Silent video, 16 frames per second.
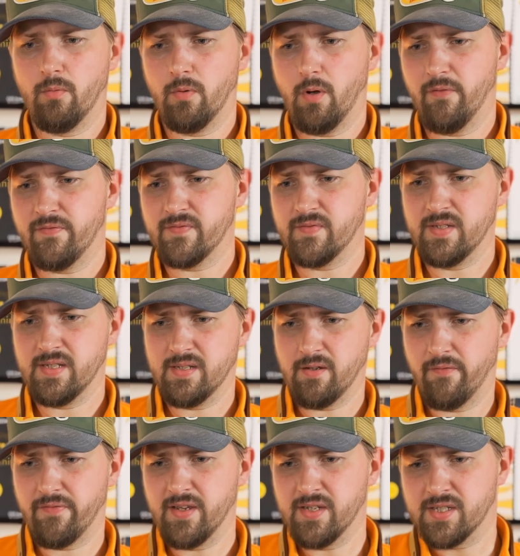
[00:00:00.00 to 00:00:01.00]

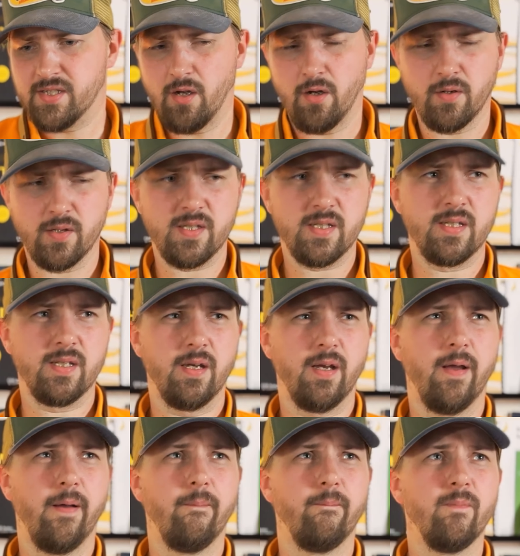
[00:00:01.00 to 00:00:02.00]
of these songs
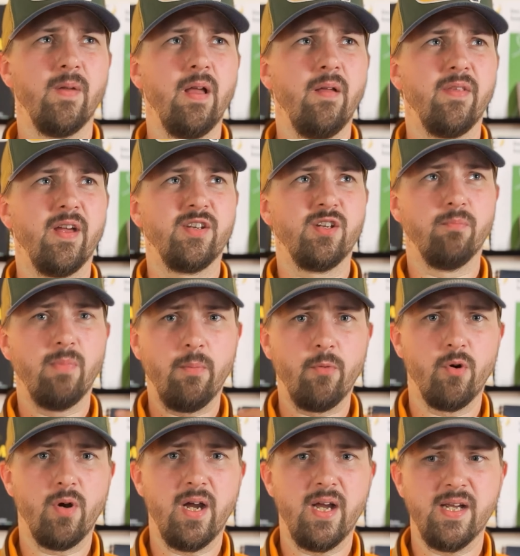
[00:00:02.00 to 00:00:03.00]
that you
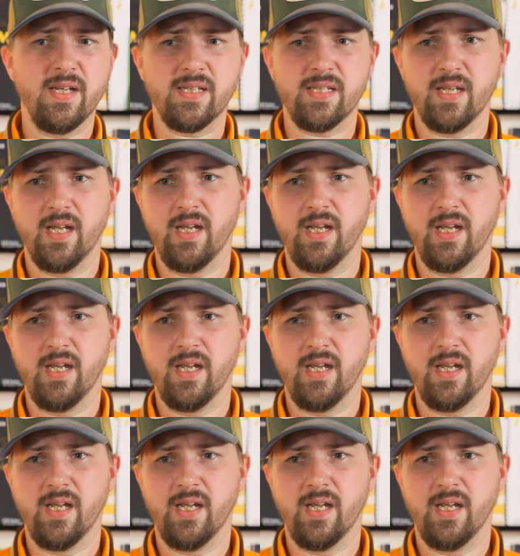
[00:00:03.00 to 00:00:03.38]
memorize